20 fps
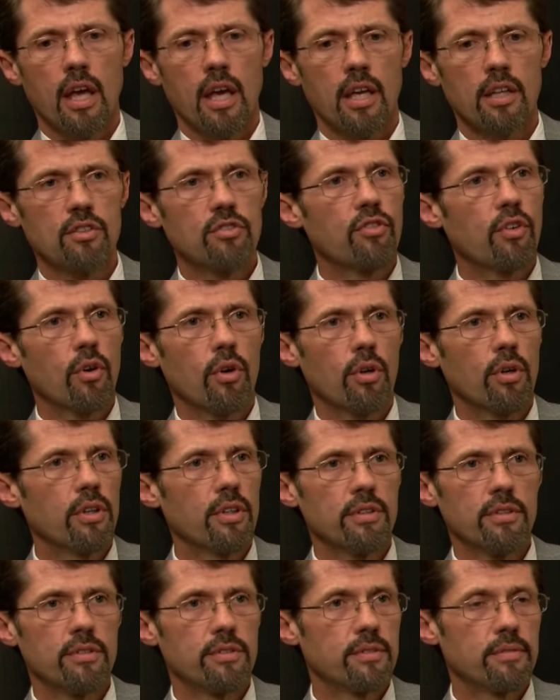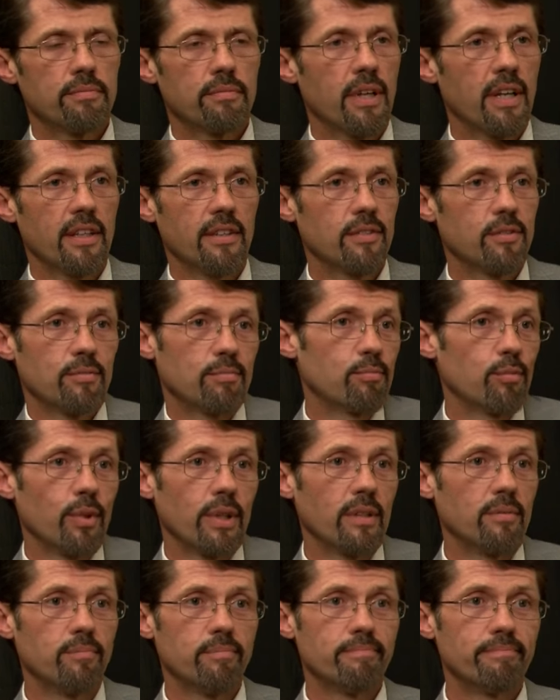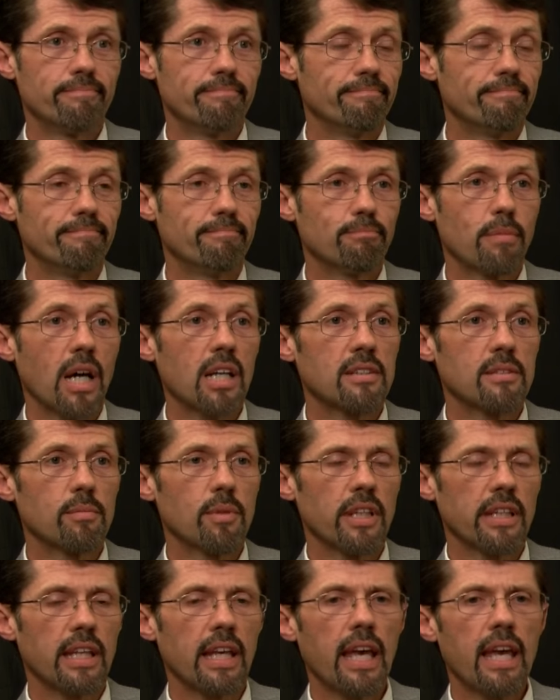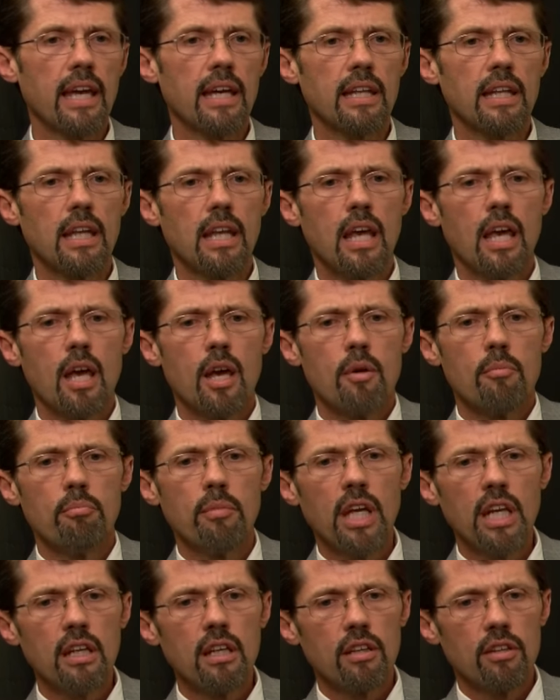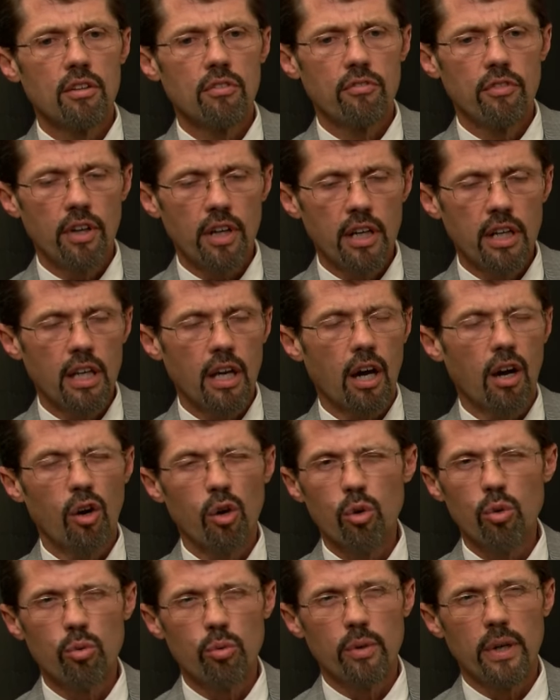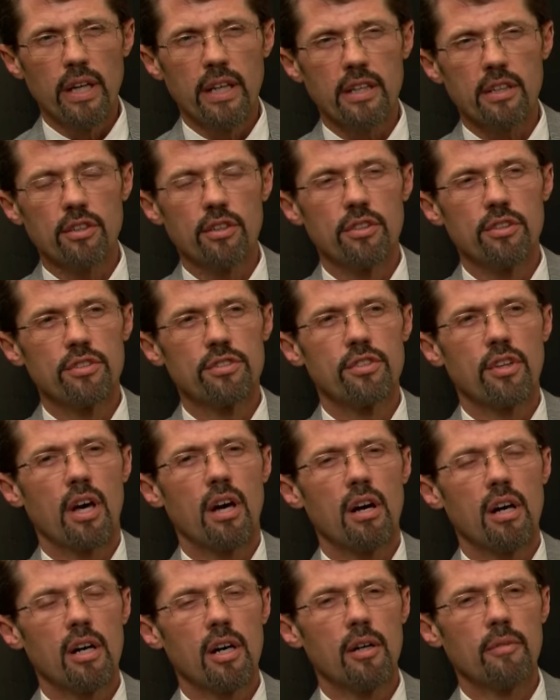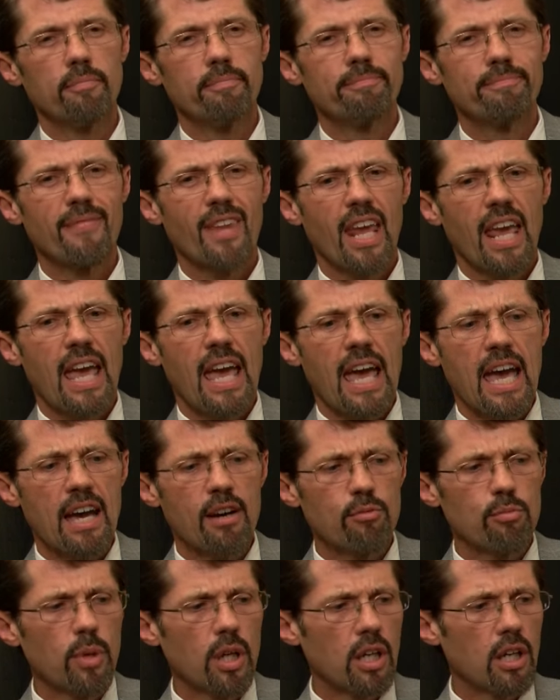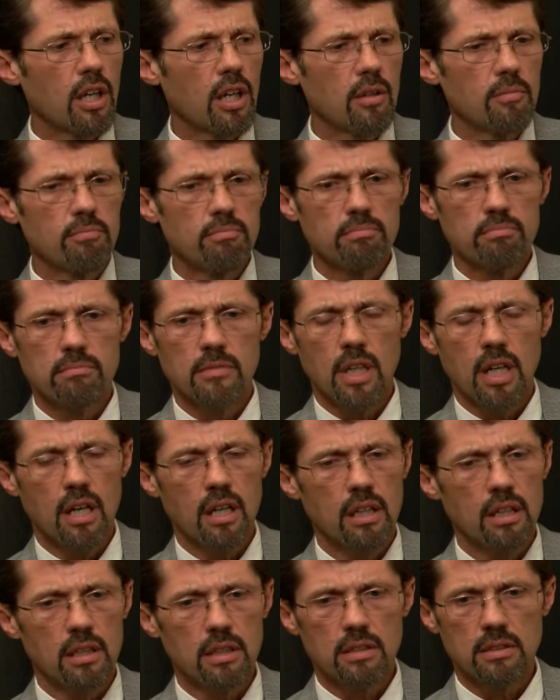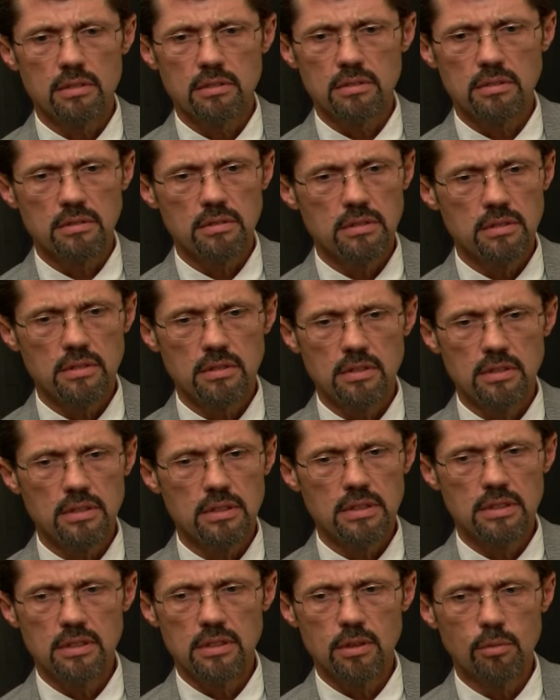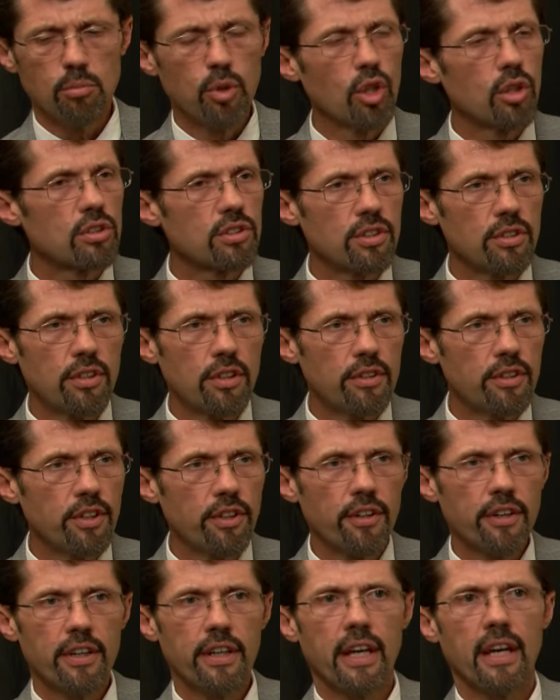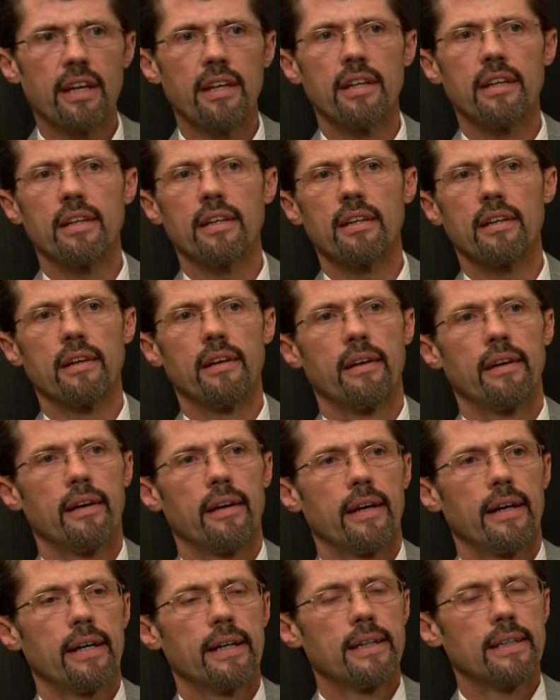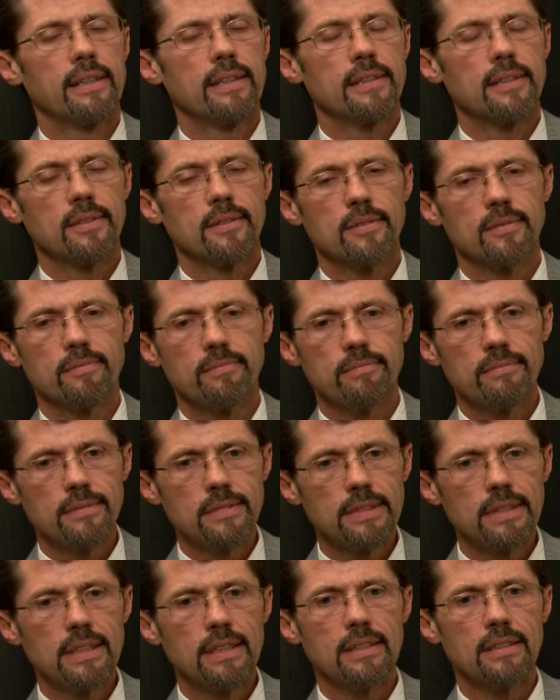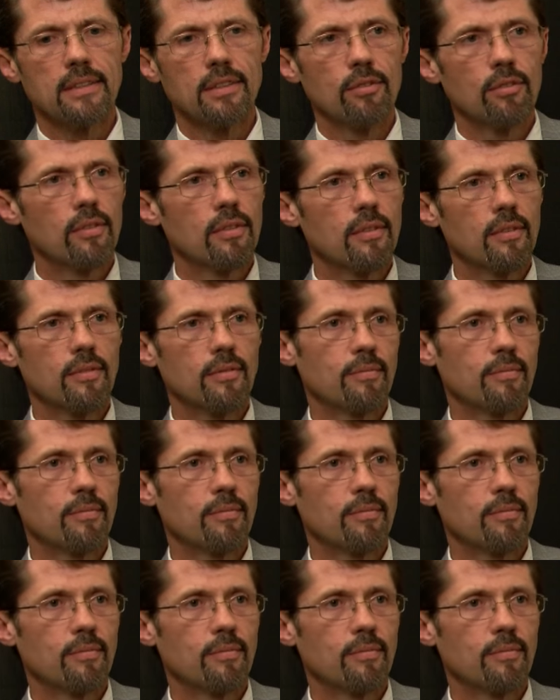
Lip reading: as far as we possibly can. Many of the very old records have become, the books are deteriorating and